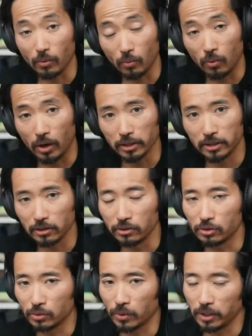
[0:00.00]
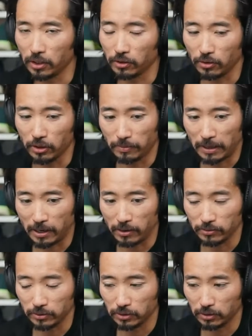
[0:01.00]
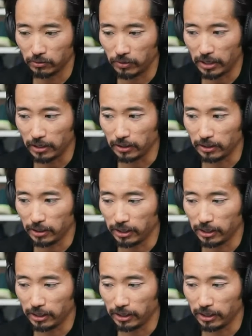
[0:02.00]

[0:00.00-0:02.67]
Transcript: want to lose 20 or 30 pounds, right?